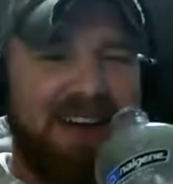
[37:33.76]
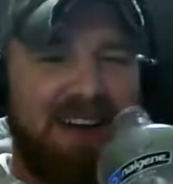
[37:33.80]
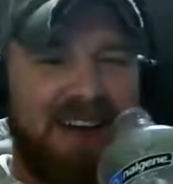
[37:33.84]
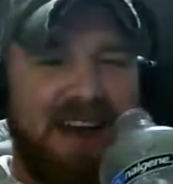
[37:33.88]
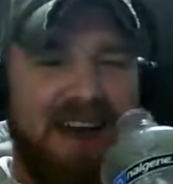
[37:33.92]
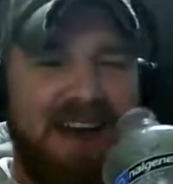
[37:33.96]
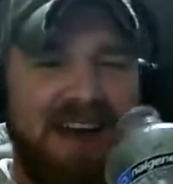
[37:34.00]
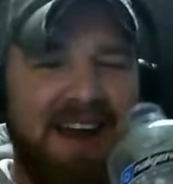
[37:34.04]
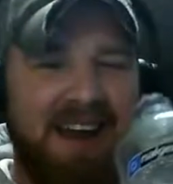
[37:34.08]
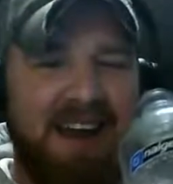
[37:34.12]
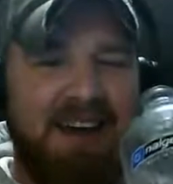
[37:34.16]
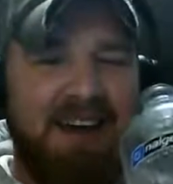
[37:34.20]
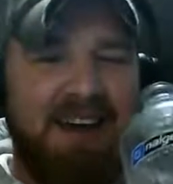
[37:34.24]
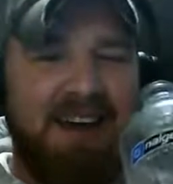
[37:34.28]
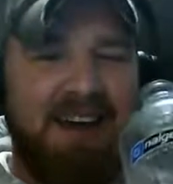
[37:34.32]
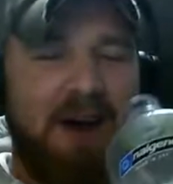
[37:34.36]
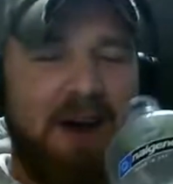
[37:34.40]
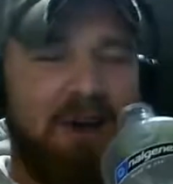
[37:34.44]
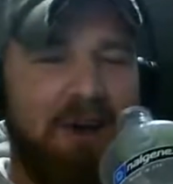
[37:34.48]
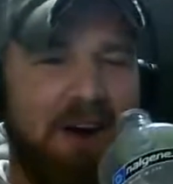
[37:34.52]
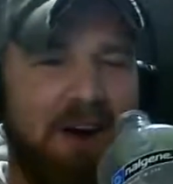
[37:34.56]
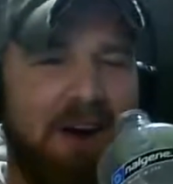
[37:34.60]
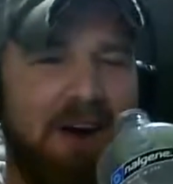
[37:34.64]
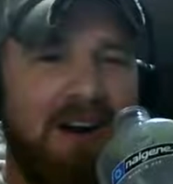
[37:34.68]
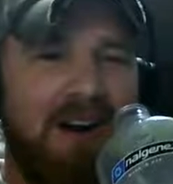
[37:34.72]
You gotta make a
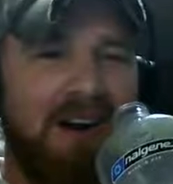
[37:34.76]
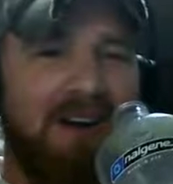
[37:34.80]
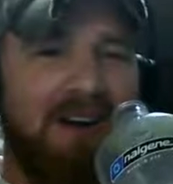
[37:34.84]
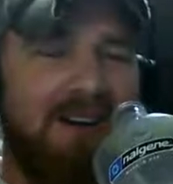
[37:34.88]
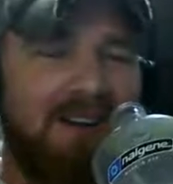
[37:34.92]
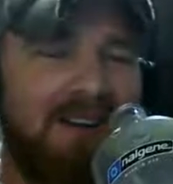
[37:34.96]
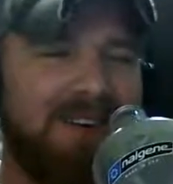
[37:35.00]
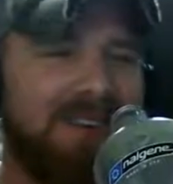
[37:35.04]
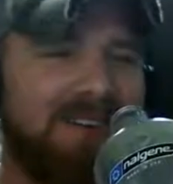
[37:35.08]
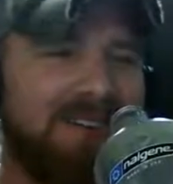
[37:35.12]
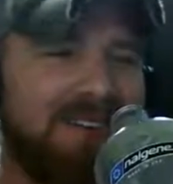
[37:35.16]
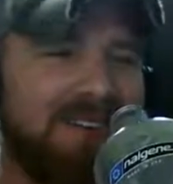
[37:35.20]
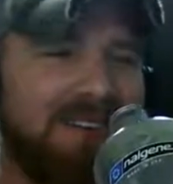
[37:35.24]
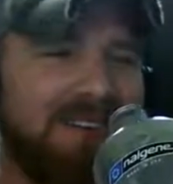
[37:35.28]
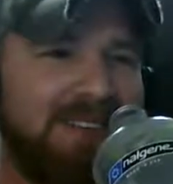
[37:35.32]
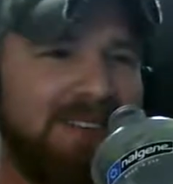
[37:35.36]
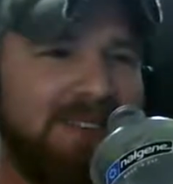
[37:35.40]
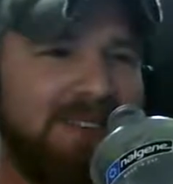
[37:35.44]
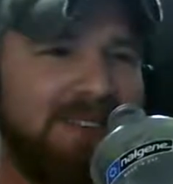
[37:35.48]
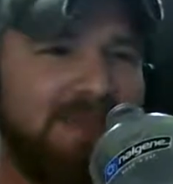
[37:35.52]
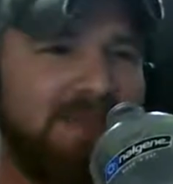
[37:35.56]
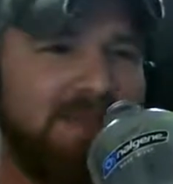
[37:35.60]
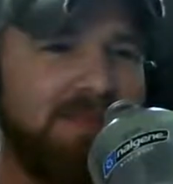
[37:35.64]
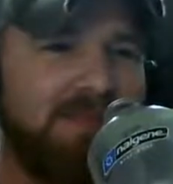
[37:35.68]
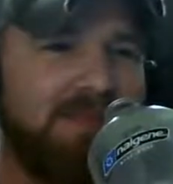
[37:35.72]
shirt that says
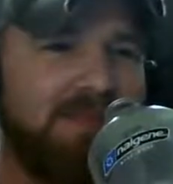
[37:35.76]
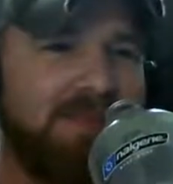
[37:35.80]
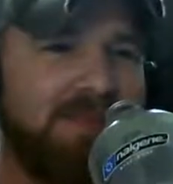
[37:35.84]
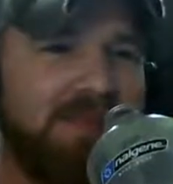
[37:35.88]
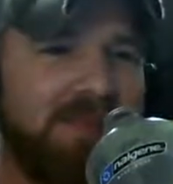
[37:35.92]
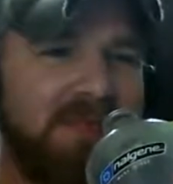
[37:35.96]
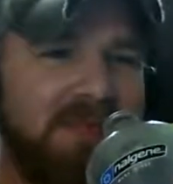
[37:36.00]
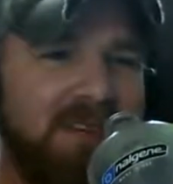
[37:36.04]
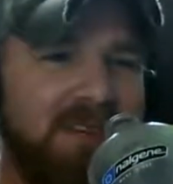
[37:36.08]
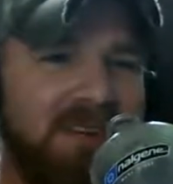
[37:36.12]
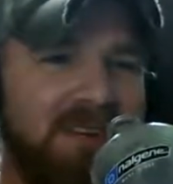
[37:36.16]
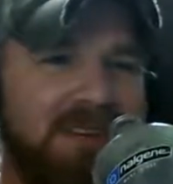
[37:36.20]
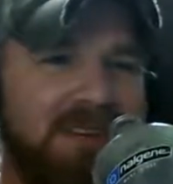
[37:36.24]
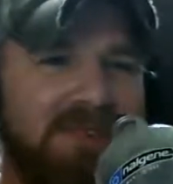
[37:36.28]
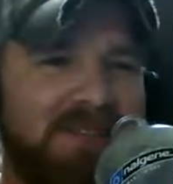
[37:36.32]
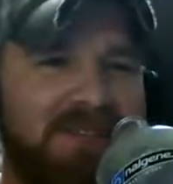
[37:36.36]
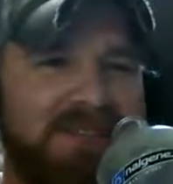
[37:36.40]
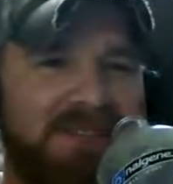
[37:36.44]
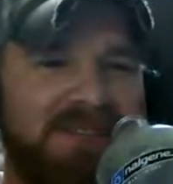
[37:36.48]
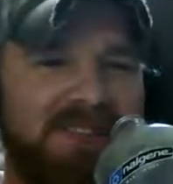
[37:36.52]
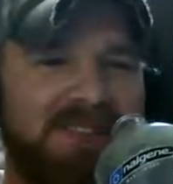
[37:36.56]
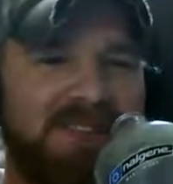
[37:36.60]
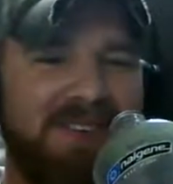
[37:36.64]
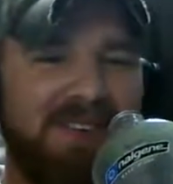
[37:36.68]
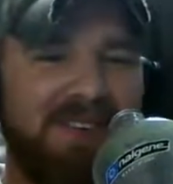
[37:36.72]
that, for the right
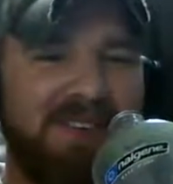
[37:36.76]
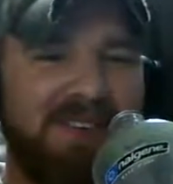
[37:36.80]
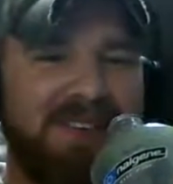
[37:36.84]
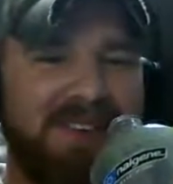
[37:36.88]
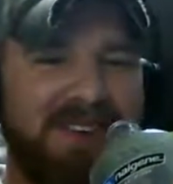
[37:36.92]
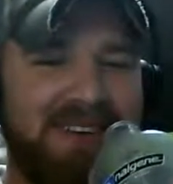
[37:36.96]
charity.